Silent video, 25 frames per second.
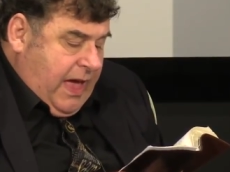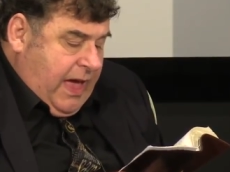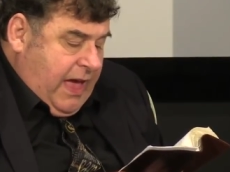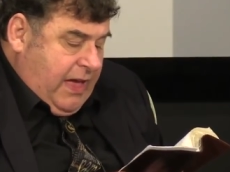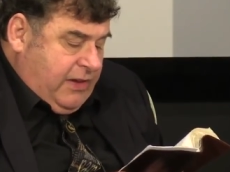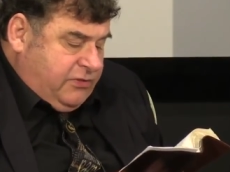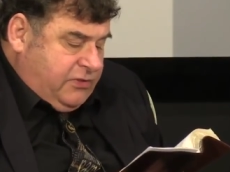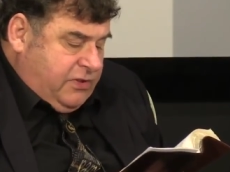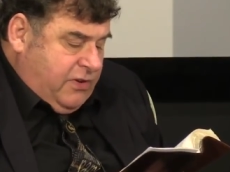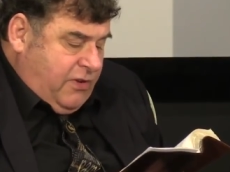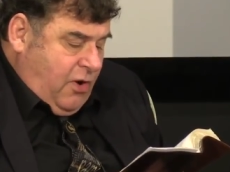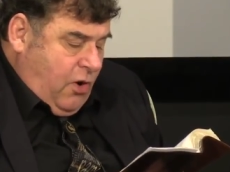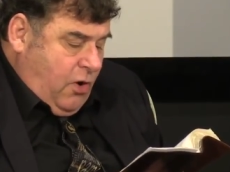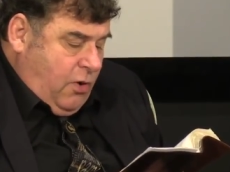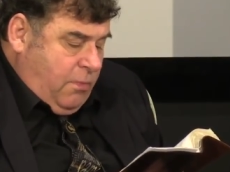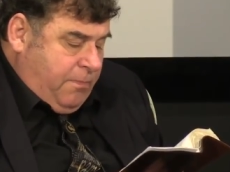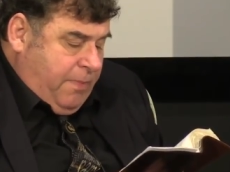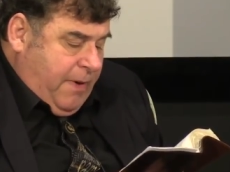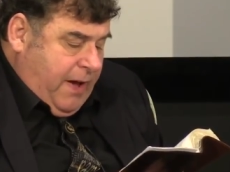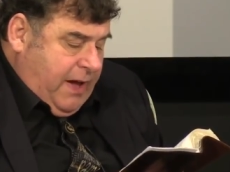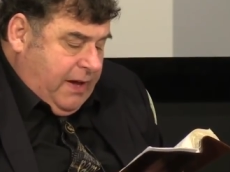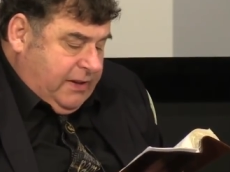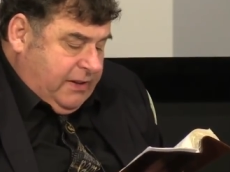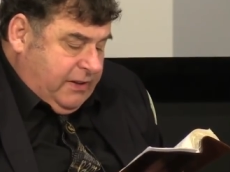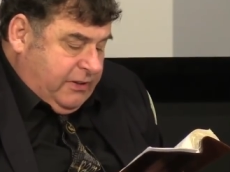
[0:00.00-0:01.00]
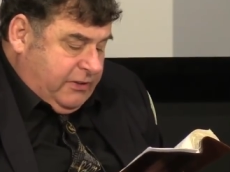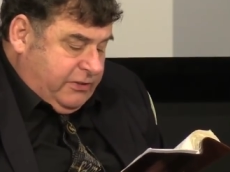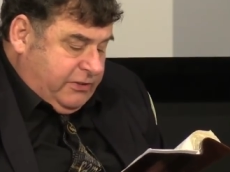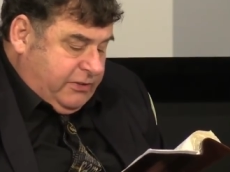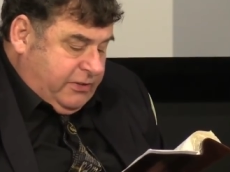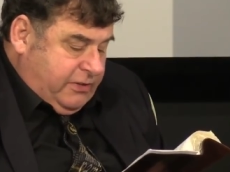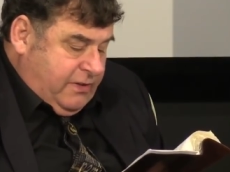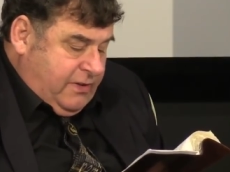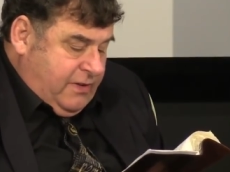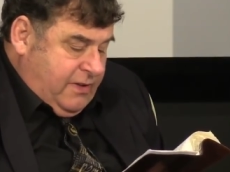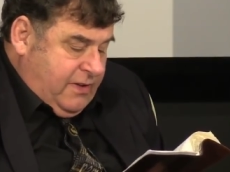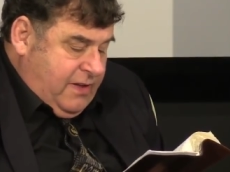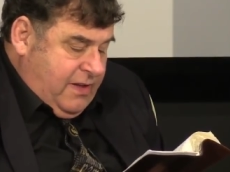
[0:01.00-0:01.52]
as your own
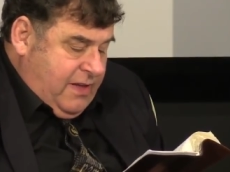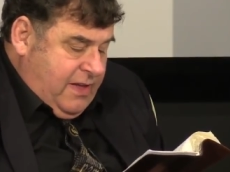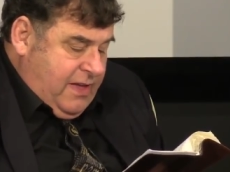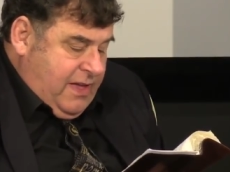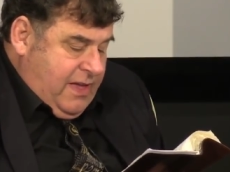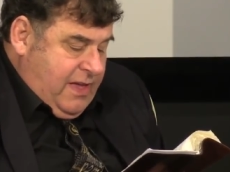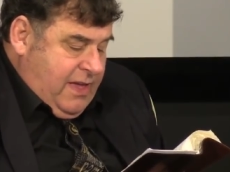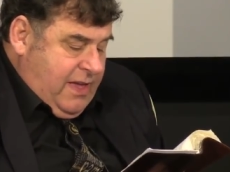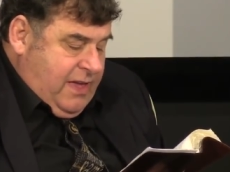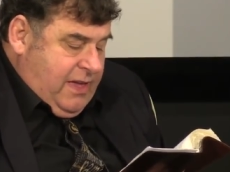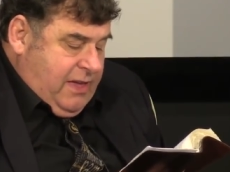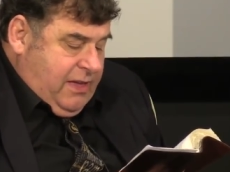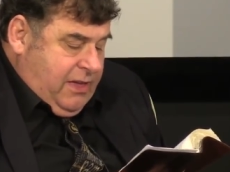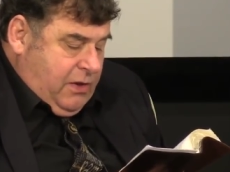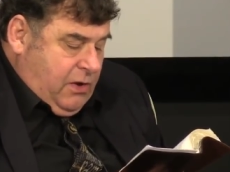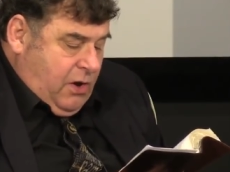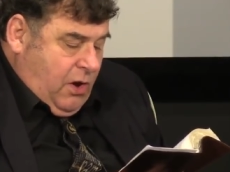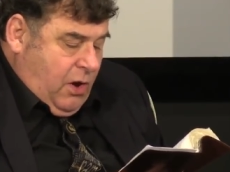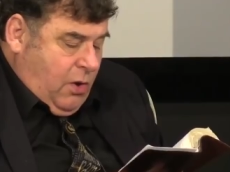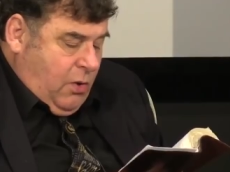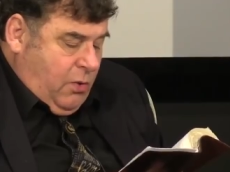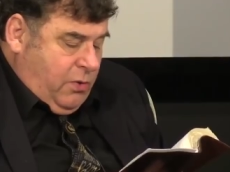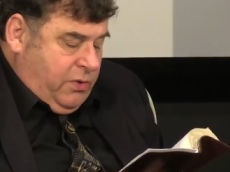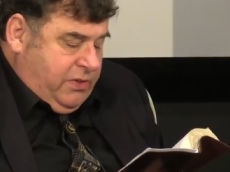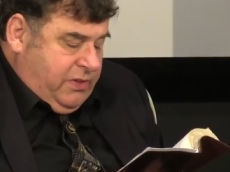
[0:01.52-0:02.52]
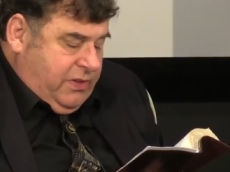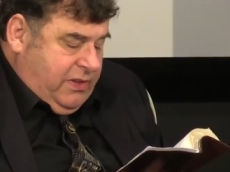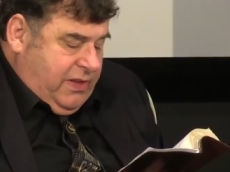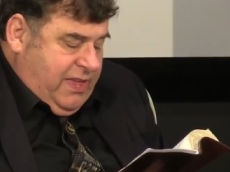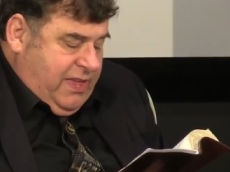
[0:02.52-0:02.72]
bodies. You know,